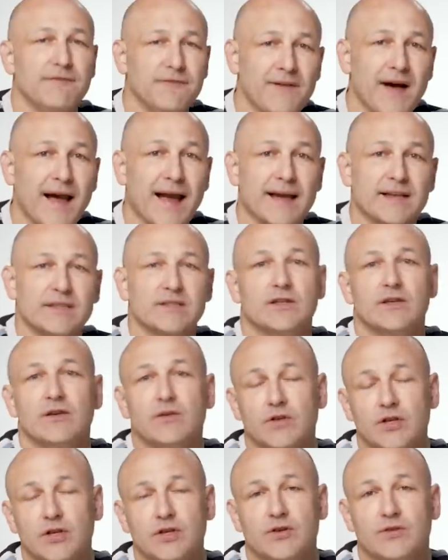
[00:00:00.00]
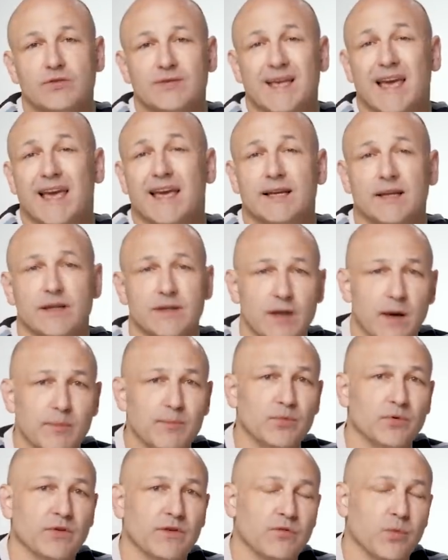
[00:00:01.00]
fact, you can use it in a
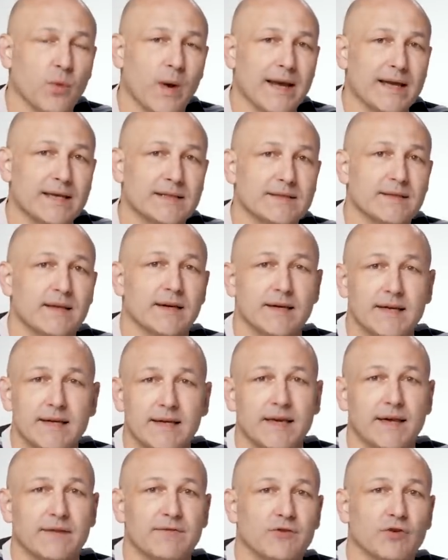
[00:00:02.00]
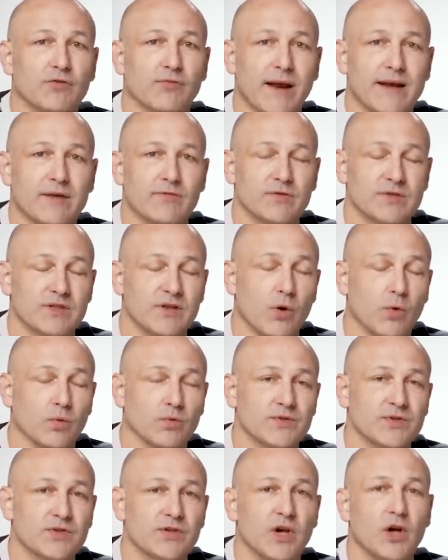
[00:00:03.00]
number of ways that can give great
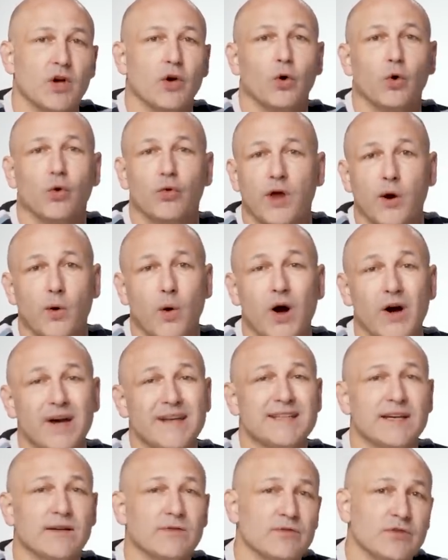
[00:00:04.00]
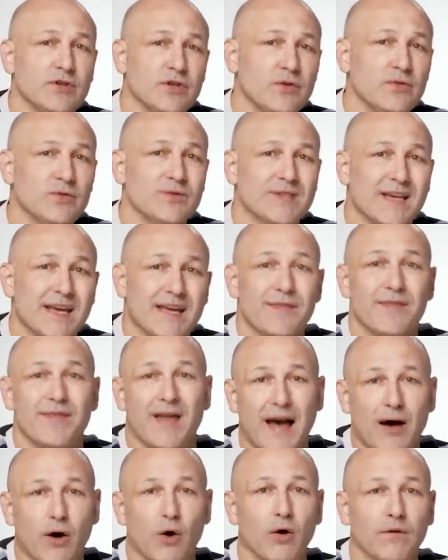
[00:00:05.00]
results, although I don't use it
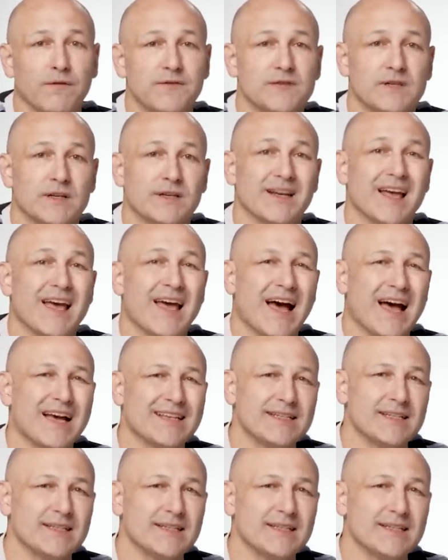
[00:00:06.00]
that often as